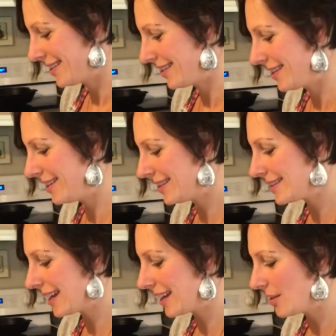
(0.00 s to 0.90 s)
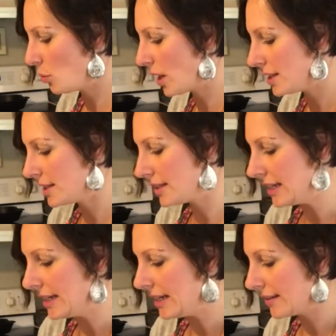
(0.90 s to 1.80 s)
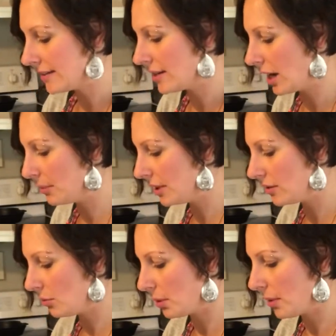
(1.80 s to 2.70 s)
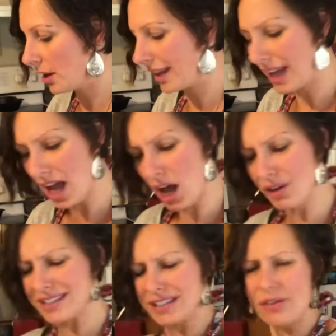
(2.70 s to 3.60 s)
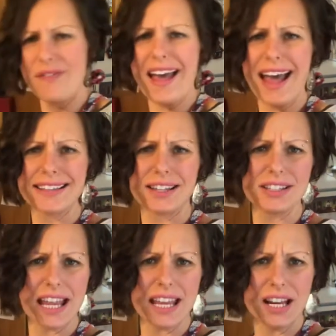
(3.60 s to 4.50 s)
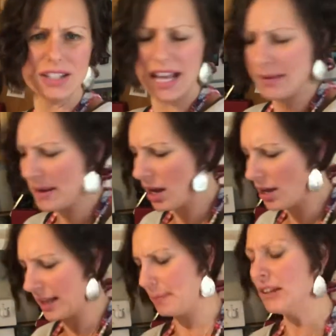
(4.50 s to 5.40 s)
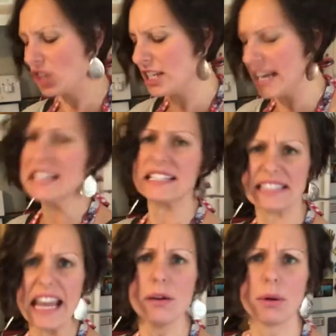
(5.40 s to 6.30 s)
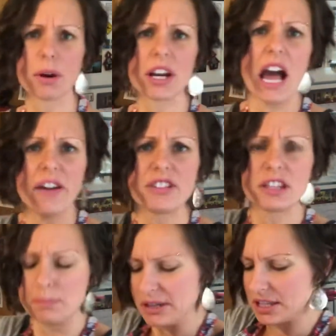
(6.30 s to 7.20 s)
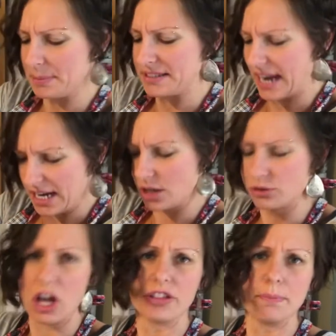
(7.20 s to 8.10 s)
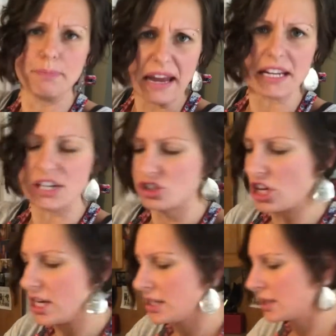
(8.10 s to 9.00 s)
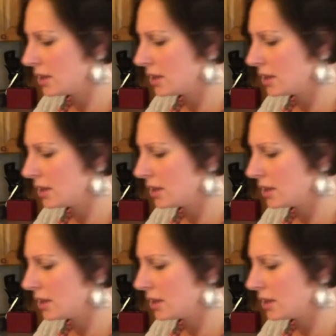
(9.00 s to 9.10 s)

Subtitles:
This is like the one tedious, time-consuming part. Like, oh, it's so fast, it'll take you no time at all. Like, but she didn't say we were gonna have to put the potatoes on the baking sheet.